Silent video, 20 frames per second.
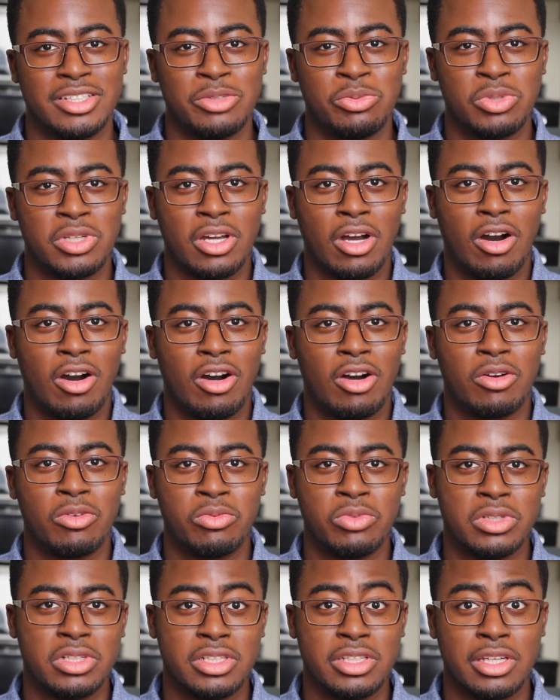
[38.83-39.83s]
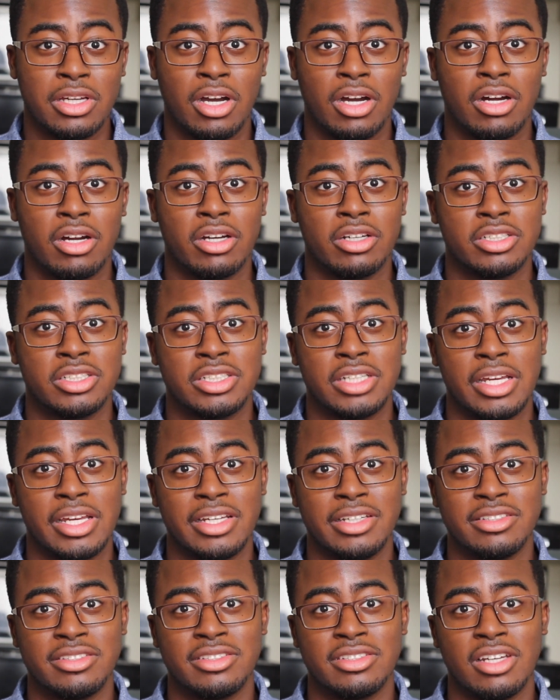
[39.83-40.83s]
that we all really are
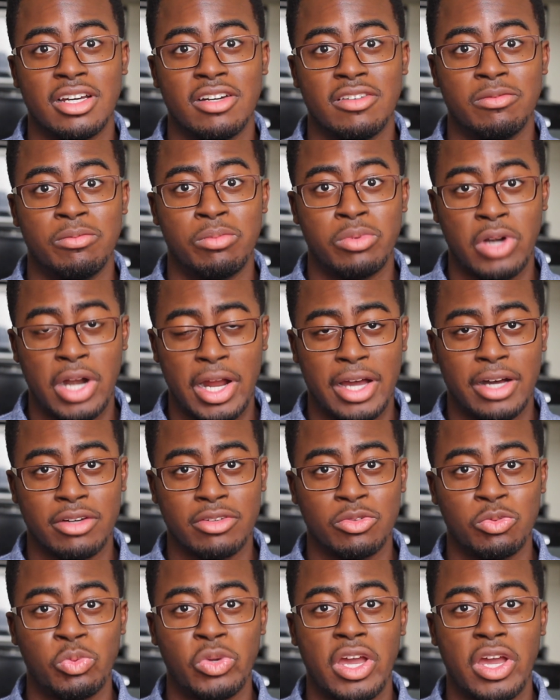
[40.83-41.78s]
shades of brown.